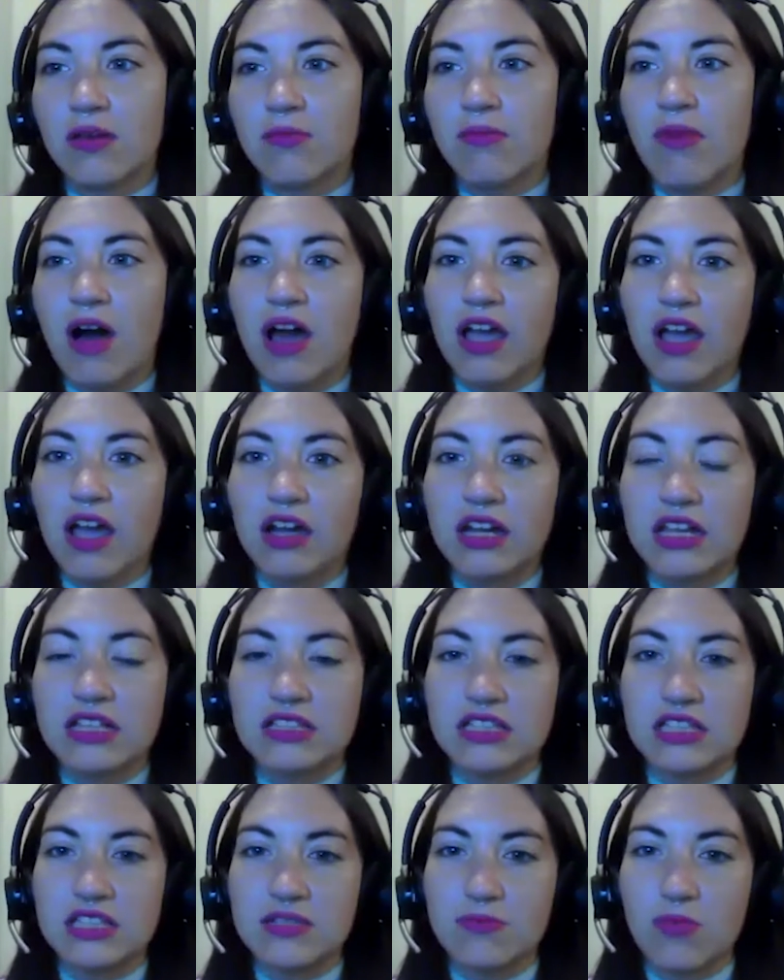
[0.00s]
my
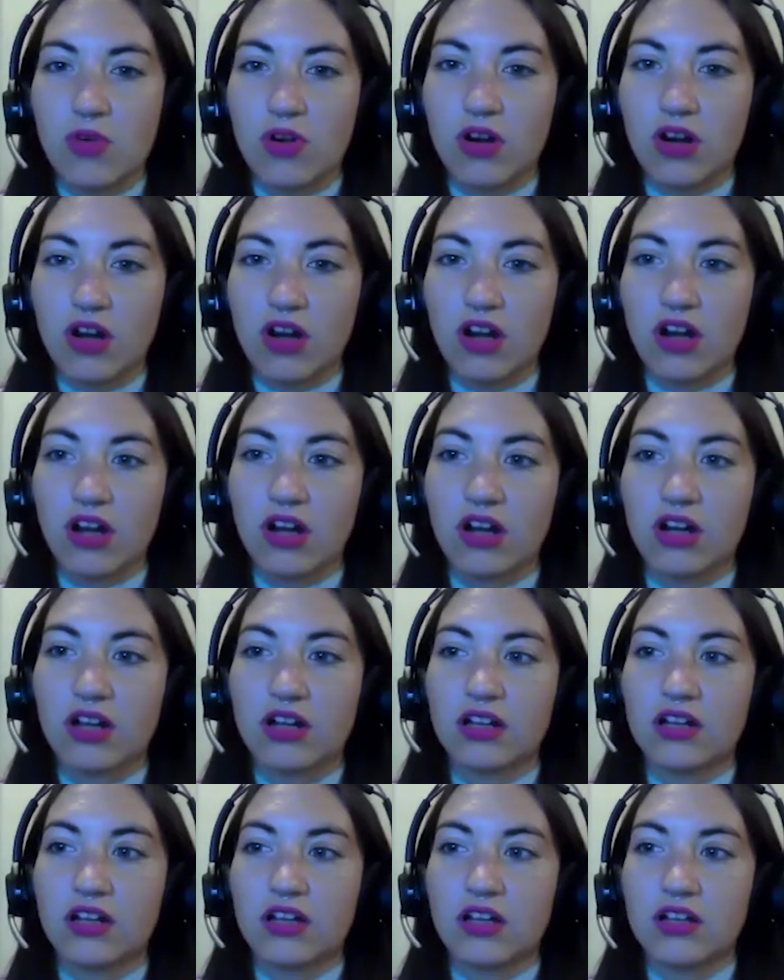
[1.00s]
audience is more
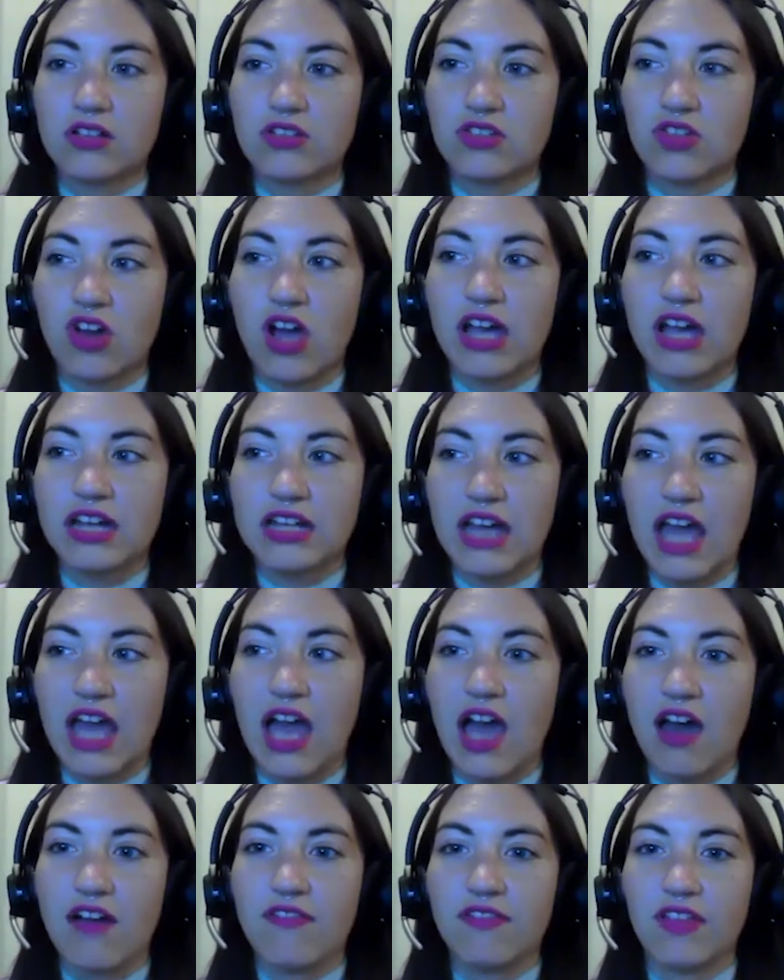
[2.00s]
trying to
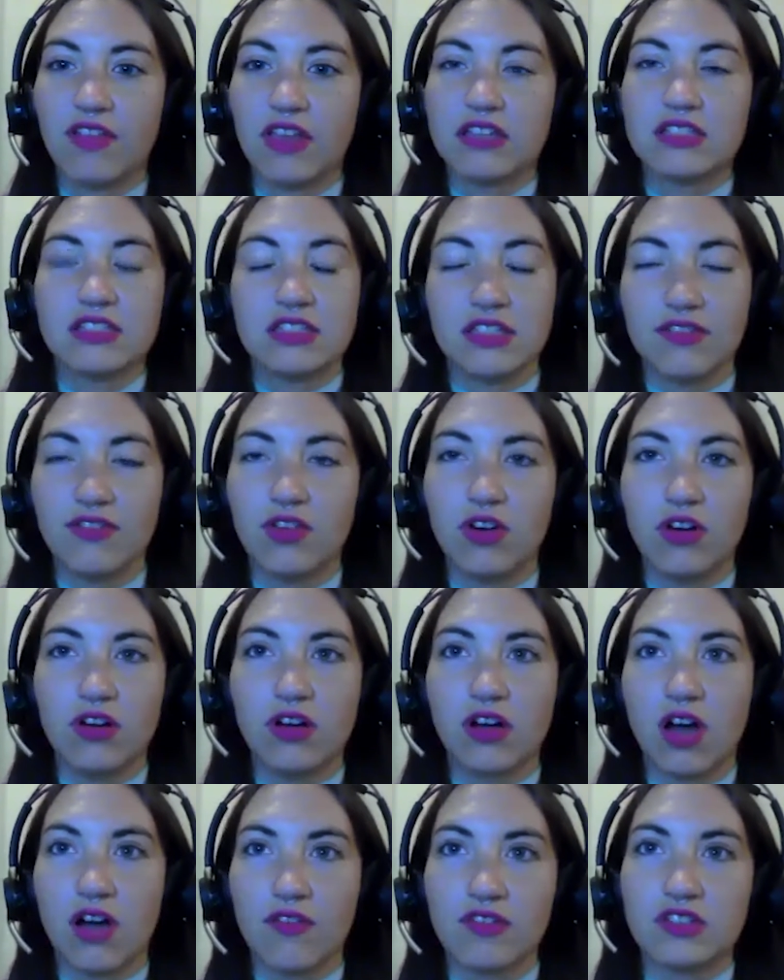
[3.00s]
have like
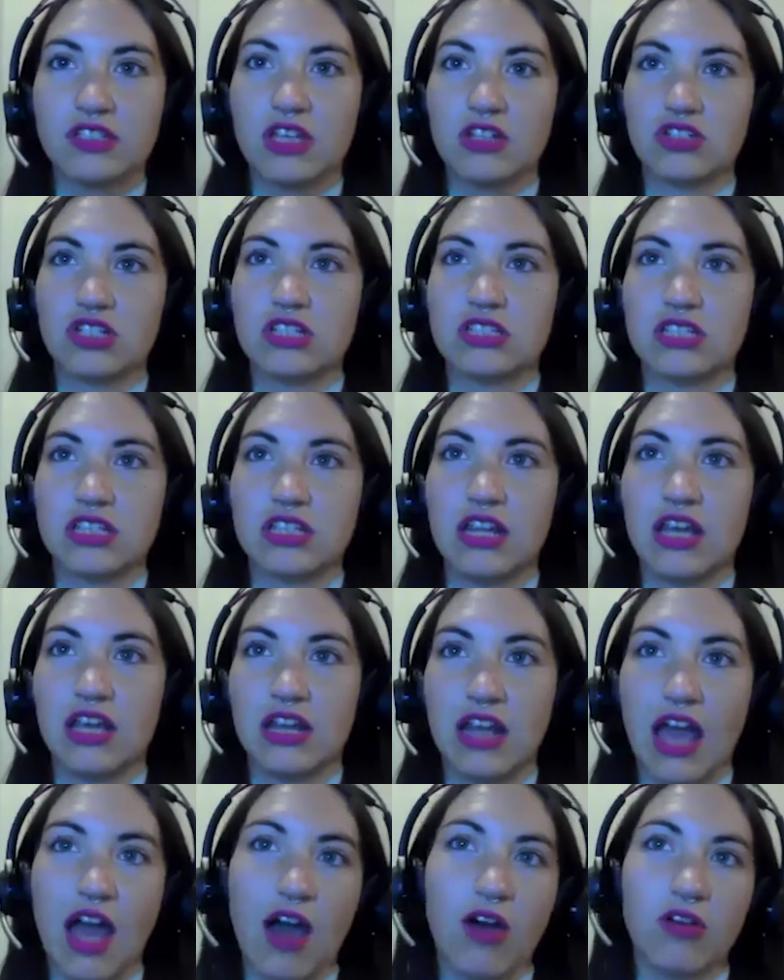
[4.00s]
civil conversations and,
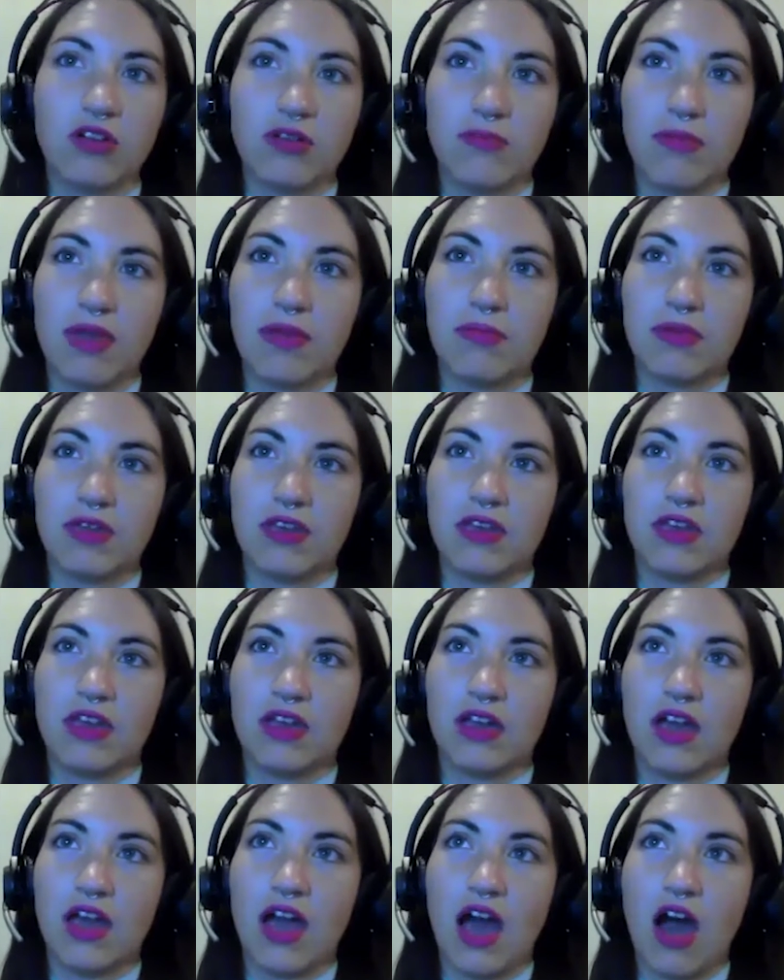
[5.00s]
and how to
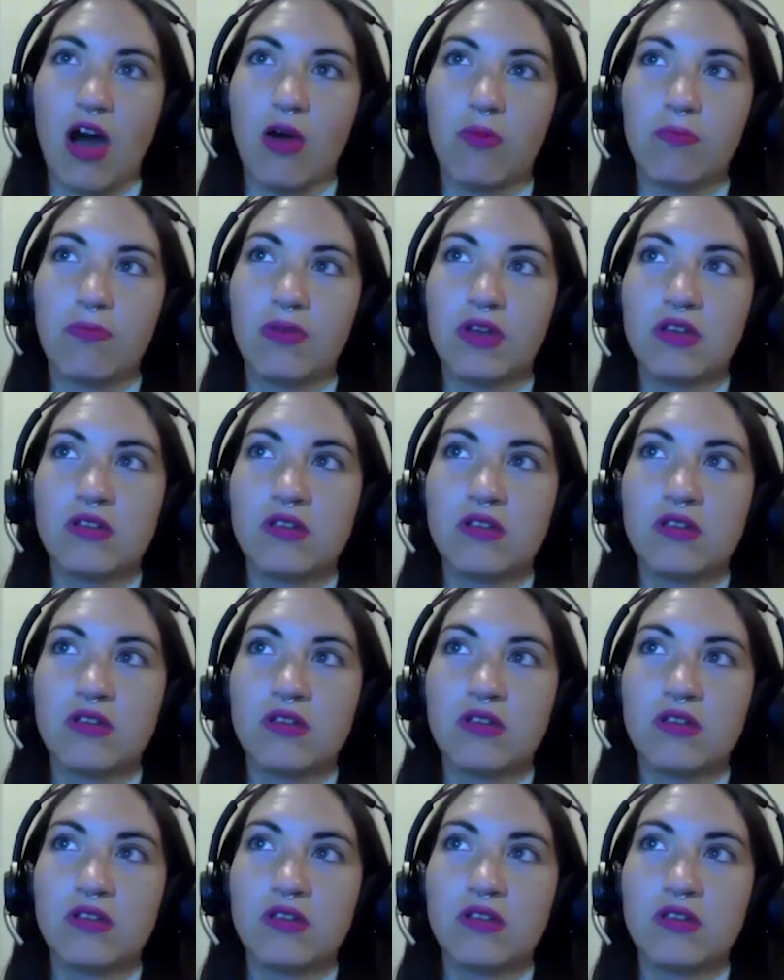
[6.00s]
maybe help